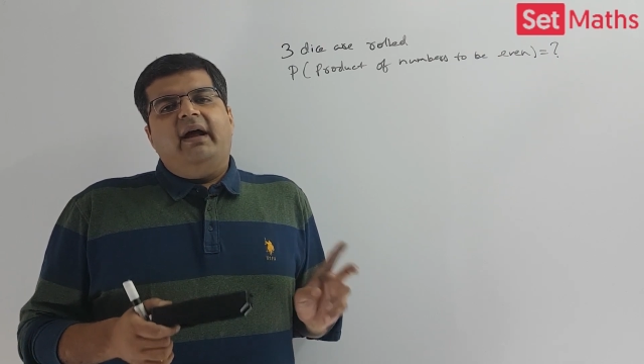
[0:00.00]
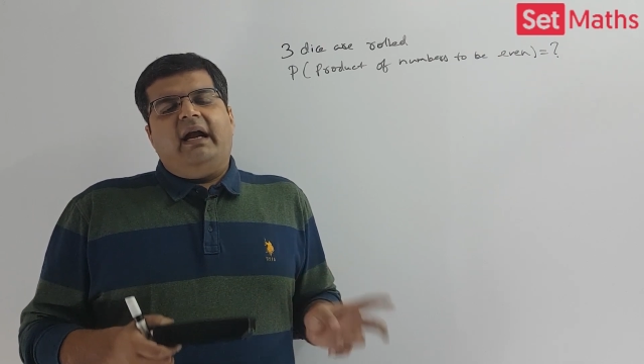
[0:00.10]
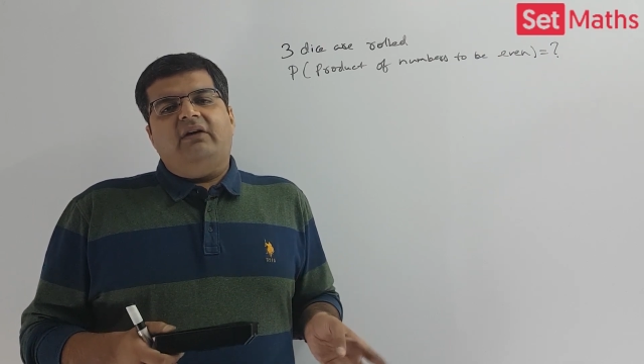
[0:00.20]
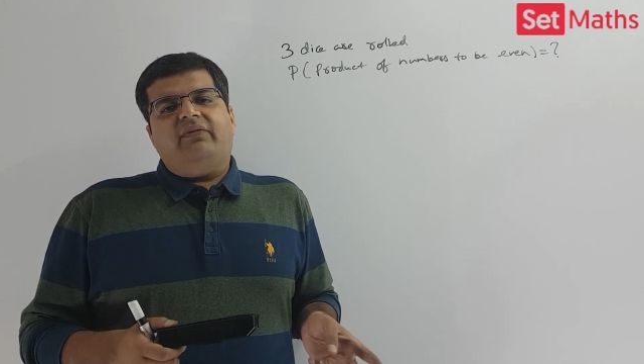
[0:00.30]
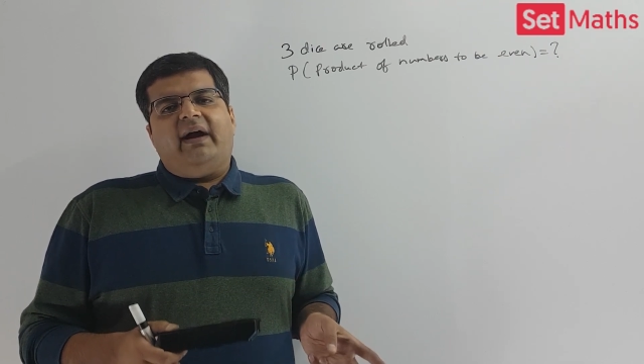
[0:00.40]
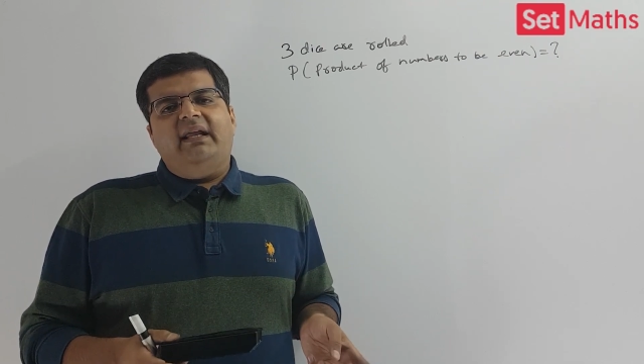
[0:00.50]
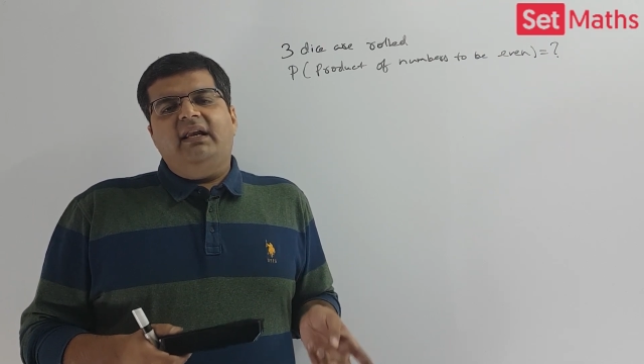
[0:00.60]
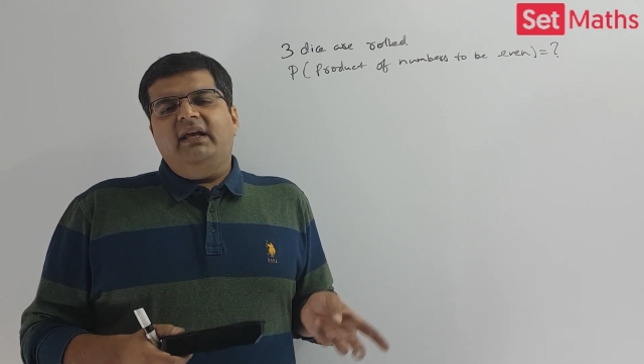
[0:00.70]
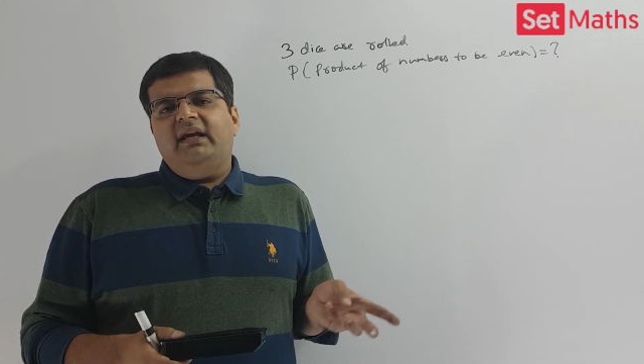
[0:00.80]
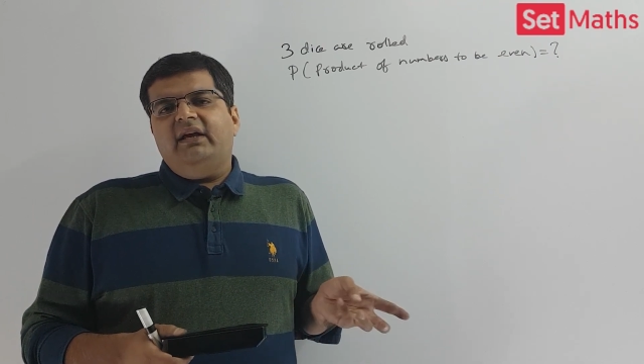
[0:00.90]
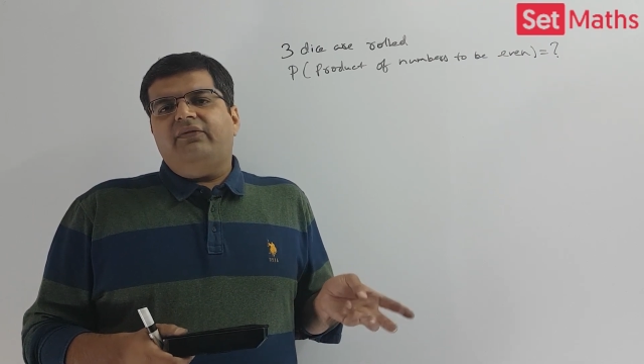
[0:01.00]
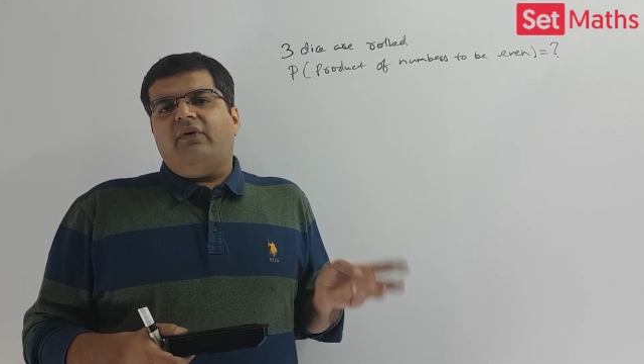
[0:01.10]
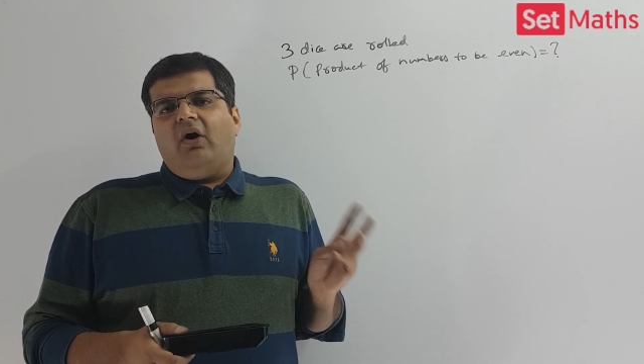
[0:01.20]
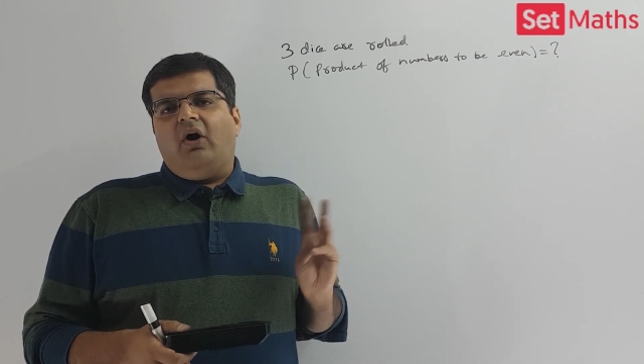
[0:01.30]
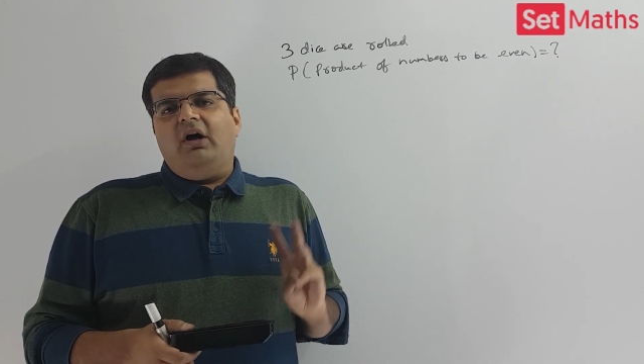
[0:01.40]
And finally, if
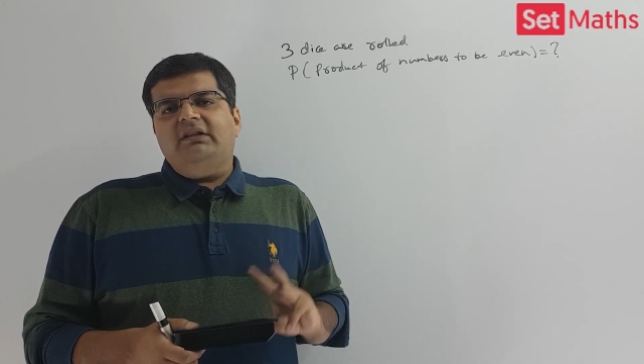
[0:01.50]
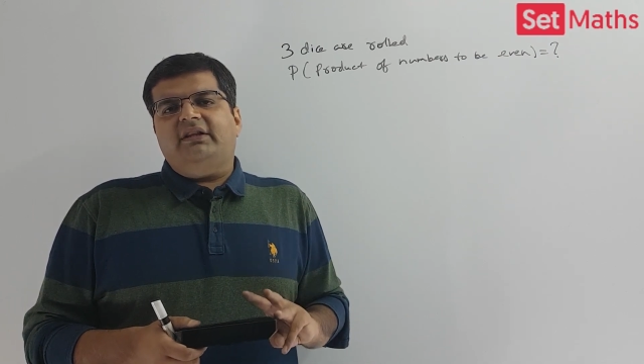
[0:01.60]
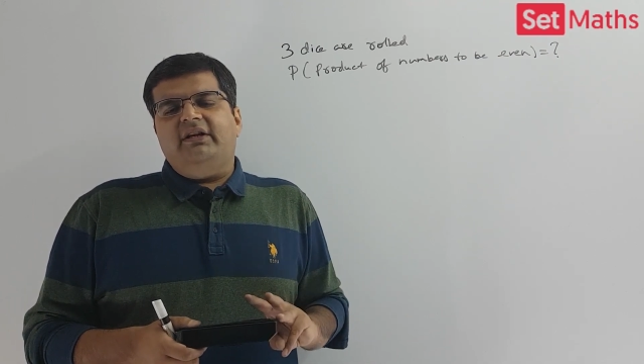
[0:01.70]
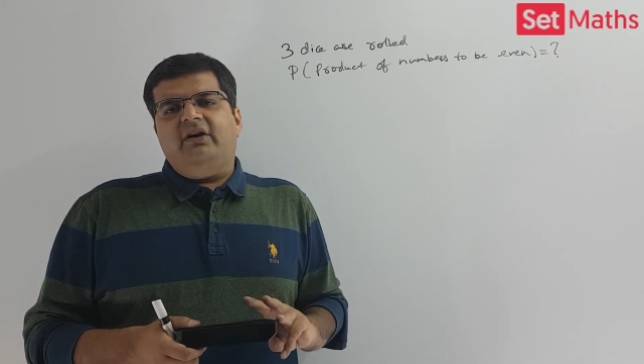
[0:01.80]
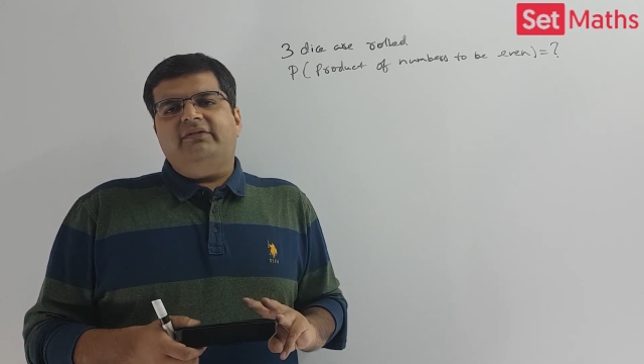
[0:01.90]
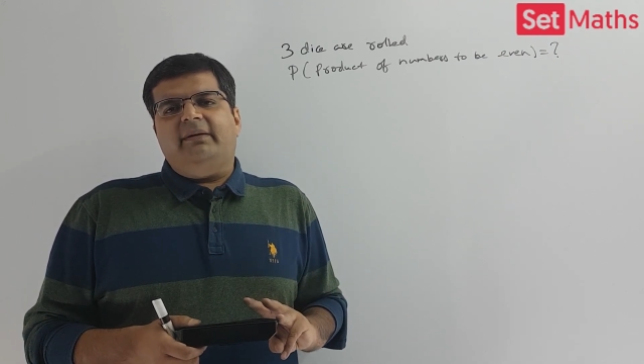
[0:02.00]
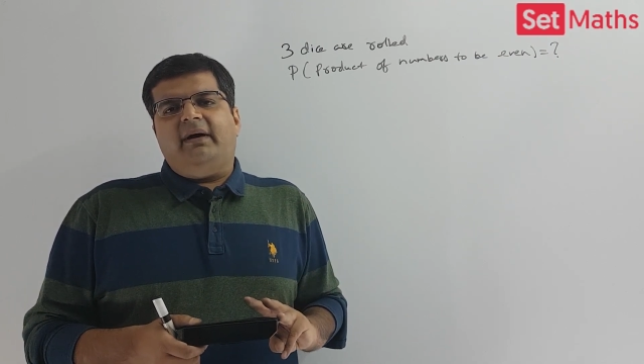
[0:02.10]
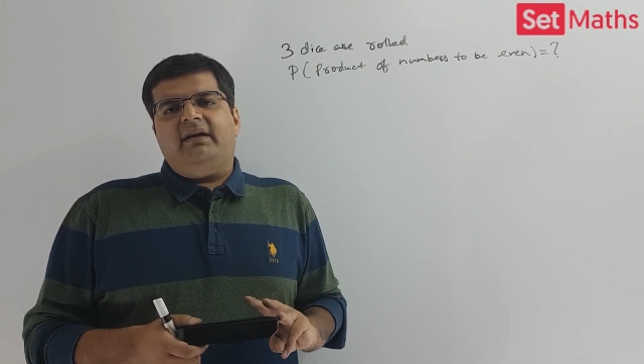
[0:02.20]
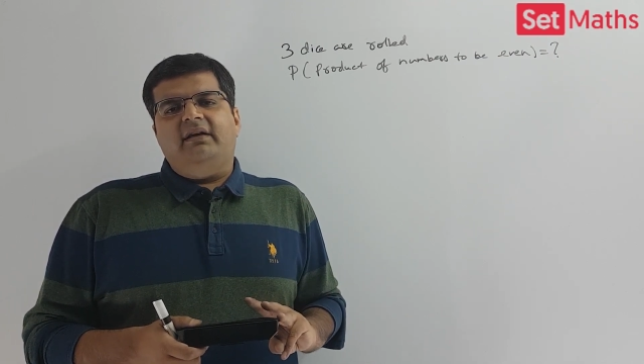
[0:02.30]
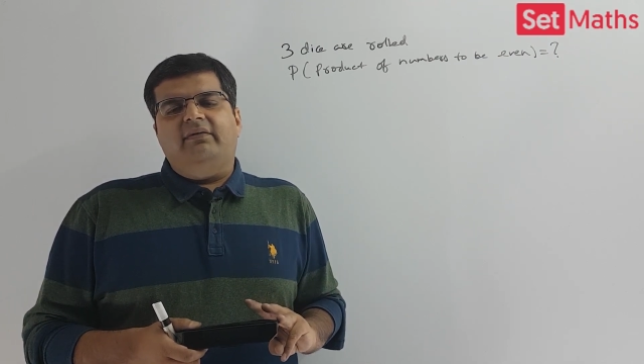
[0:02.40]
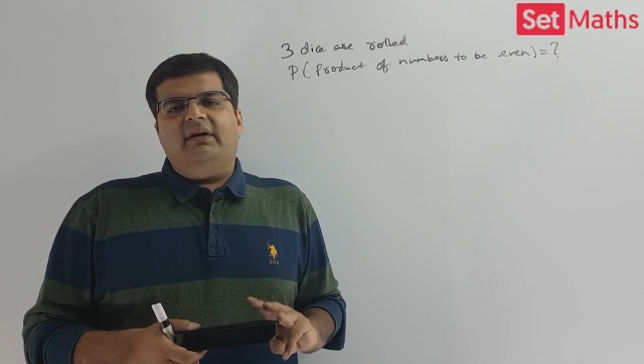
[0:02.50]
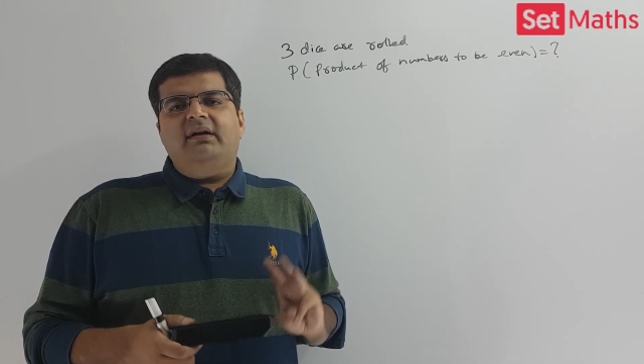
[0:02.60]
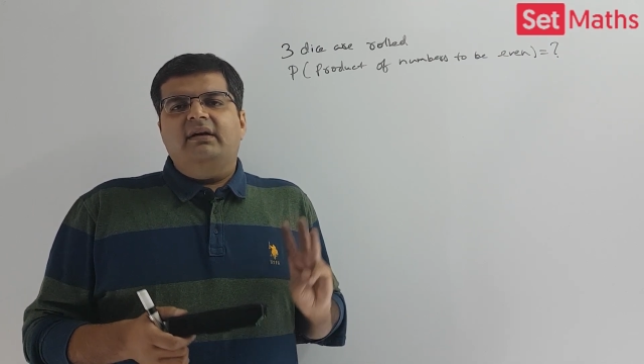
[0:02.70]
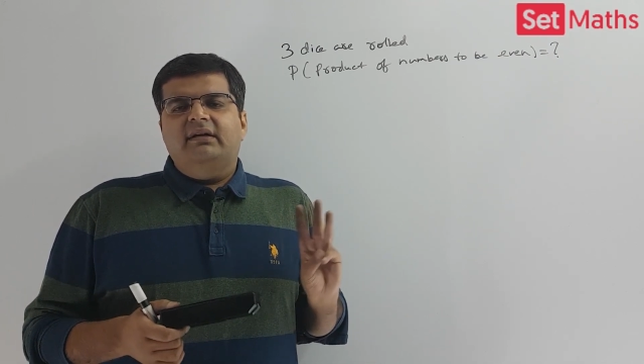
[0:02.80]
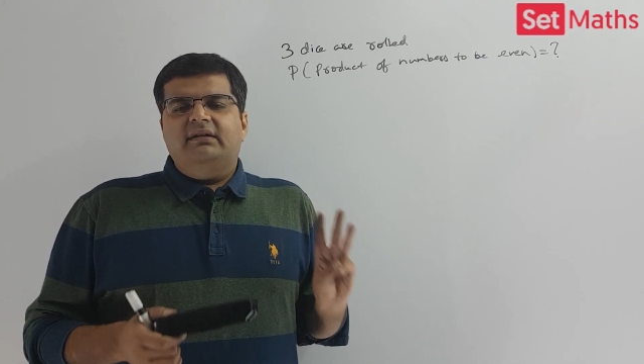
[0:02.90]
all three of them are
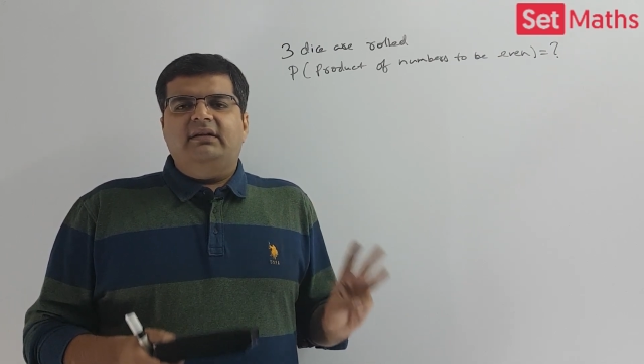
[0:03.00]
even,